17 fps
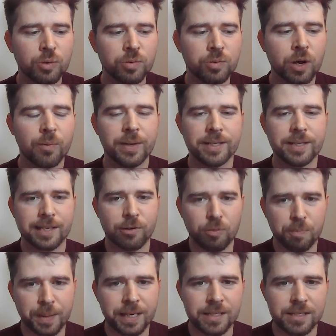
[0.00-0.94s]
you'll notice
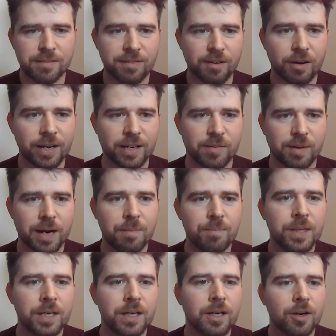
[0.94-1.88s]
little bees are flying around,